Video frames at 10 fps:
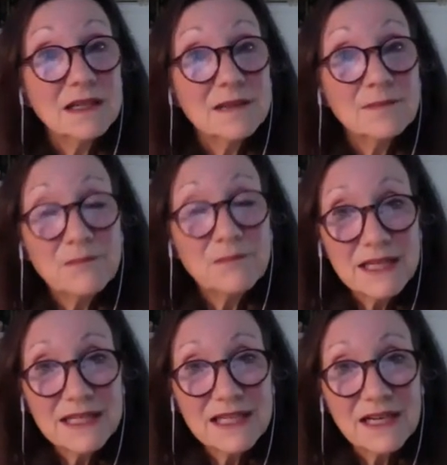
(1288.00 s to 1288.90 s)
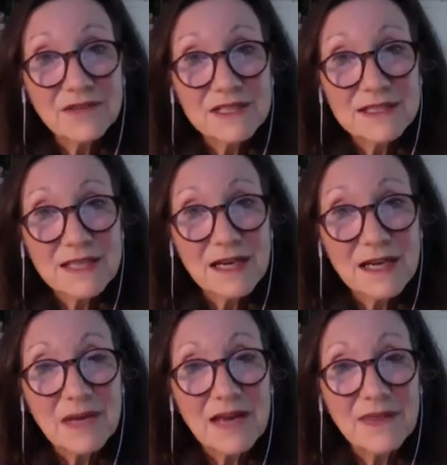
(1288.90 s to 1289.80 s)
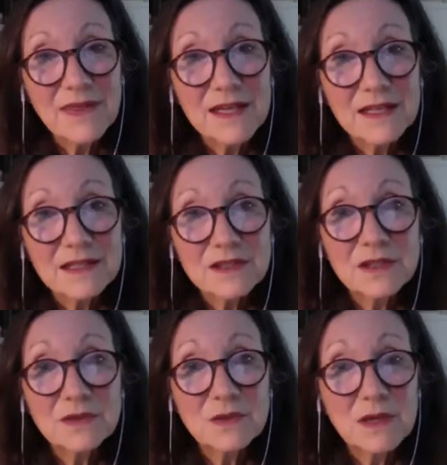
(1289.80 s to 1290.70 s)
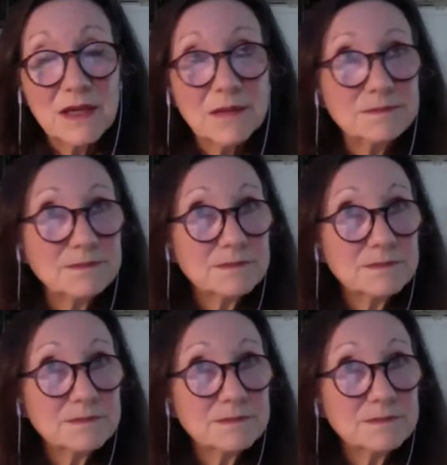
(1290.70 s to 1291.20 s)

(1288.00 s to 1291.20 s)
many of us up, I think, to